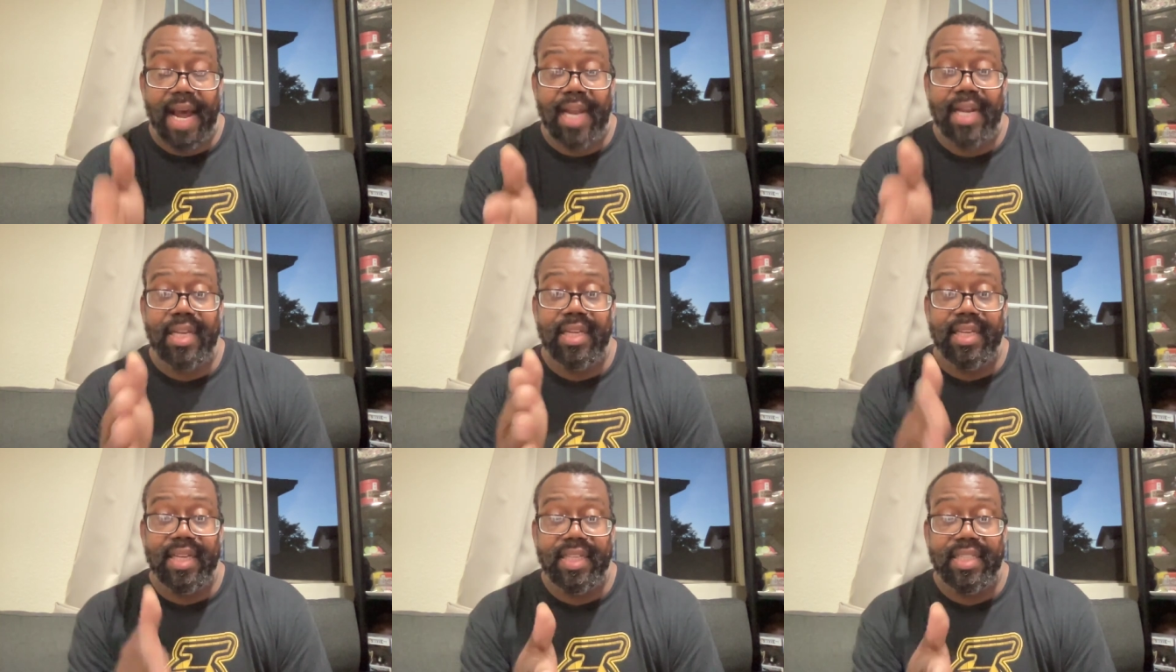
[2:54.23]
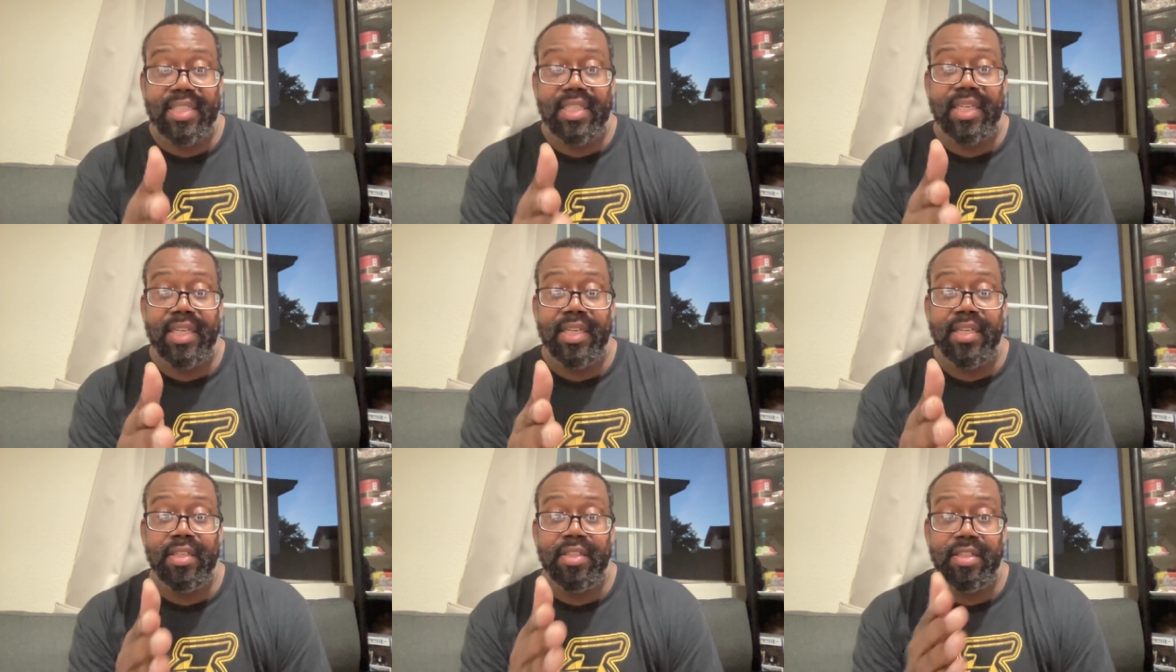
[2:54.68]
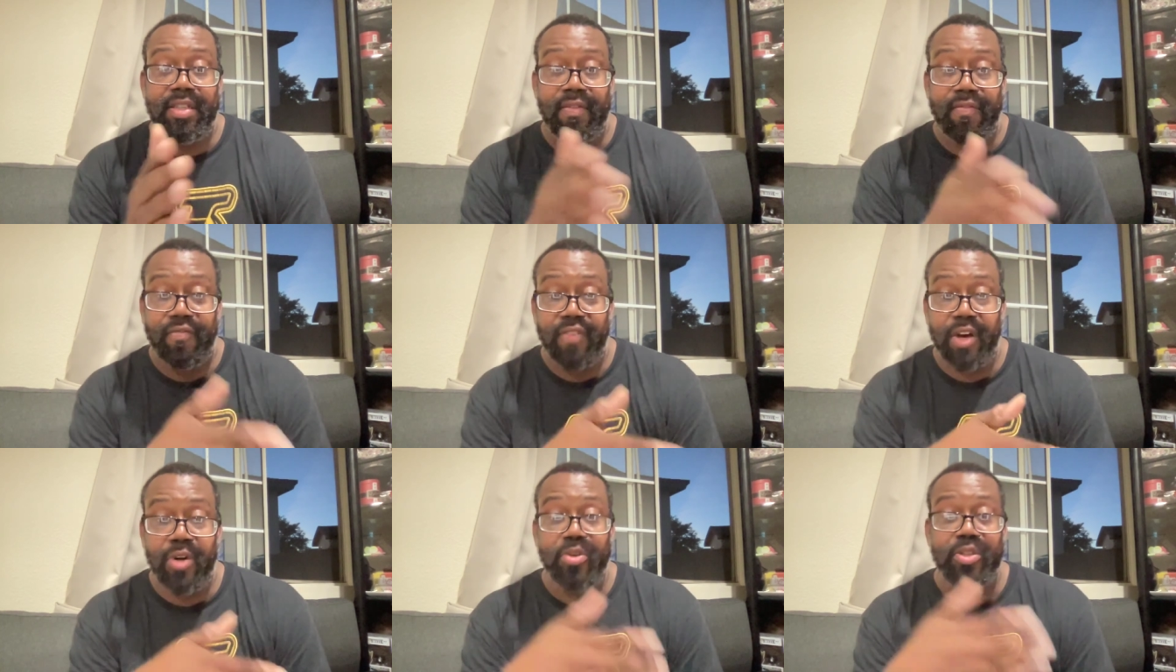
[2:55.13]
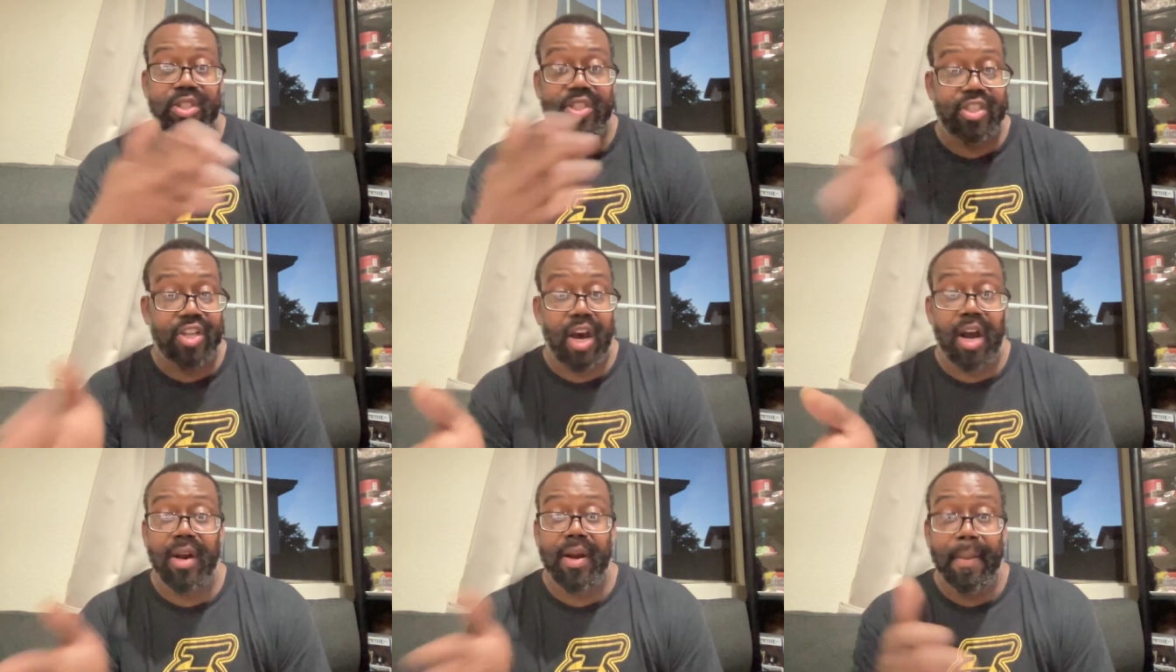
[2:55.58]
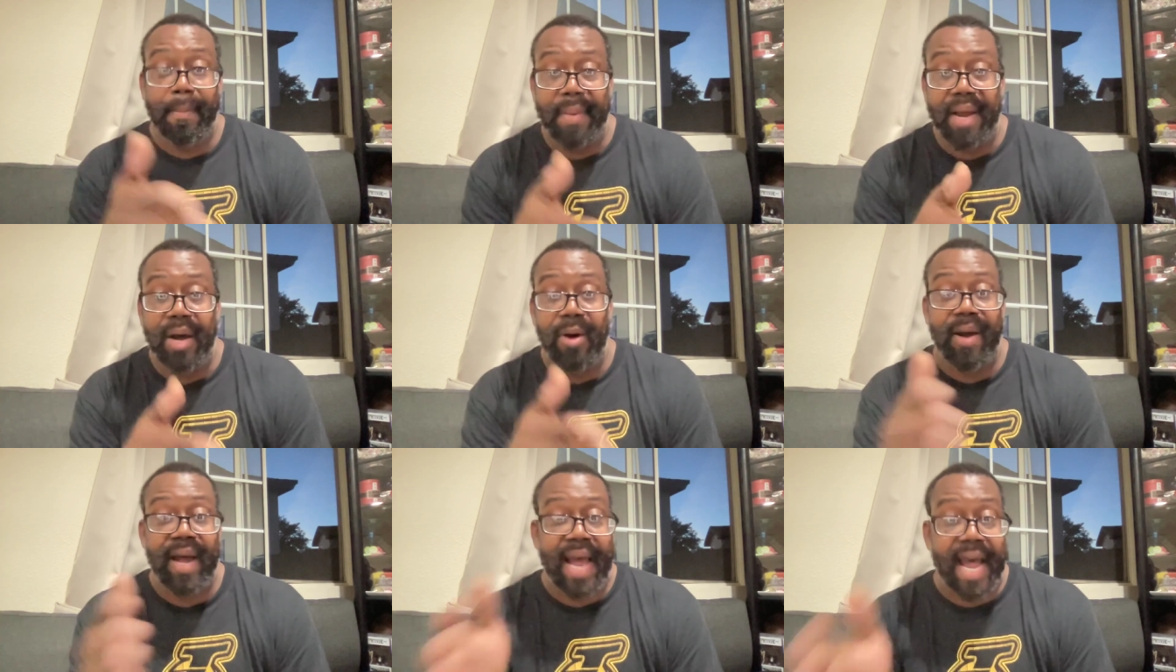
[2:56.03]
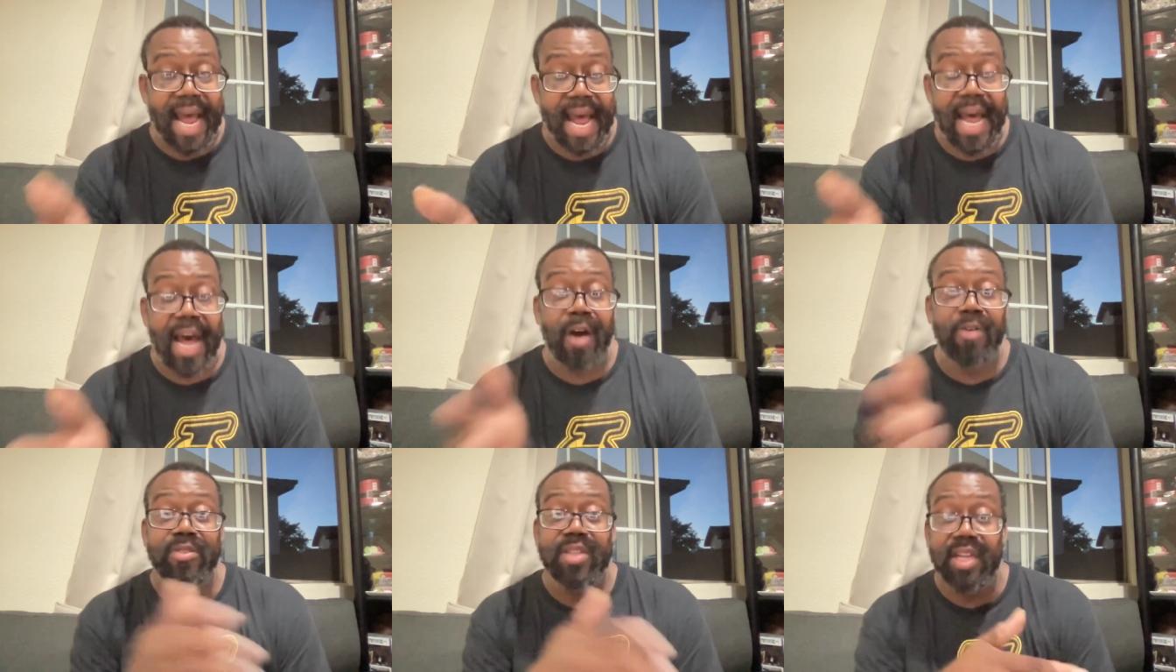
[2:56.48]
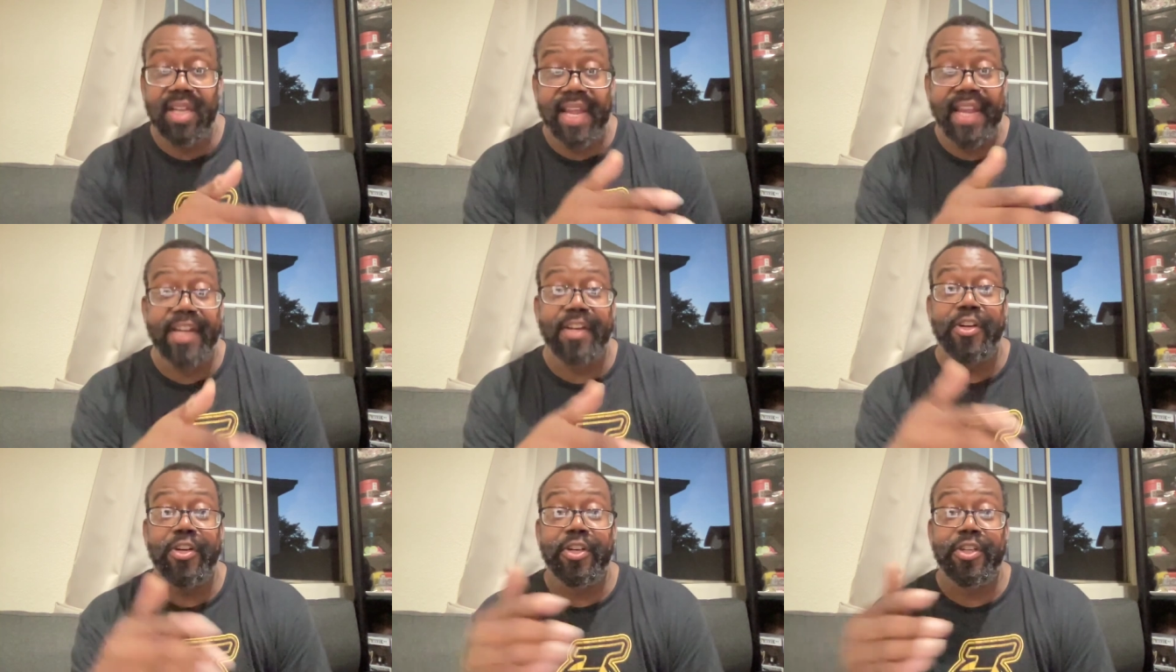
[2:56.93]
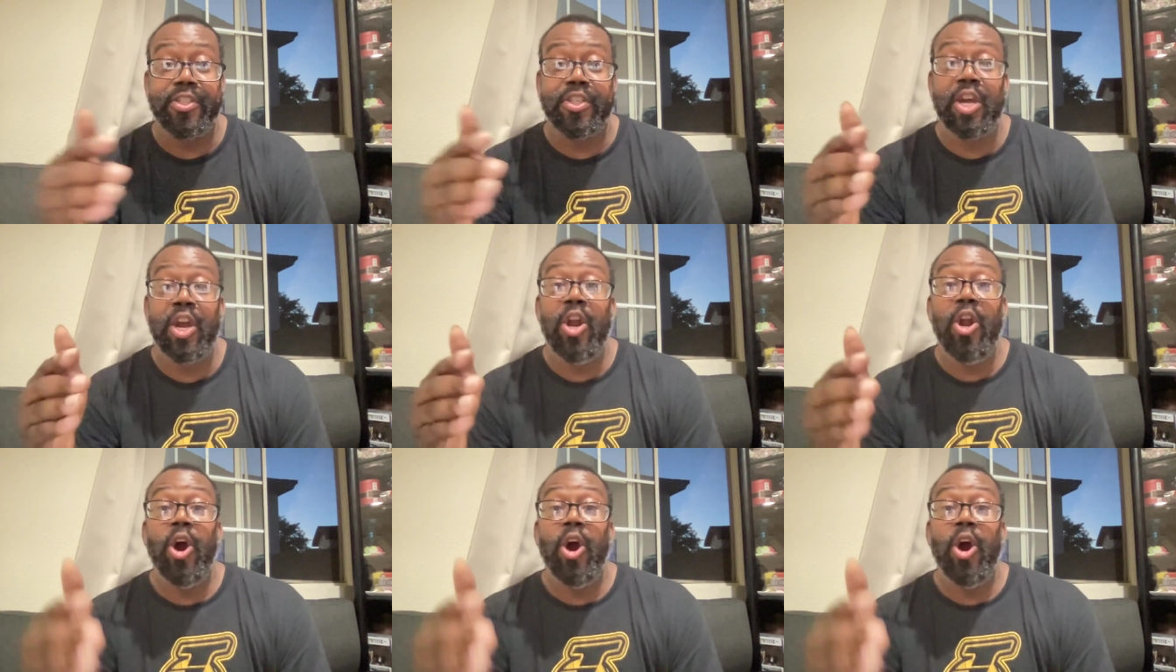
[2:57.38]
listen to folks talk about how the Lakers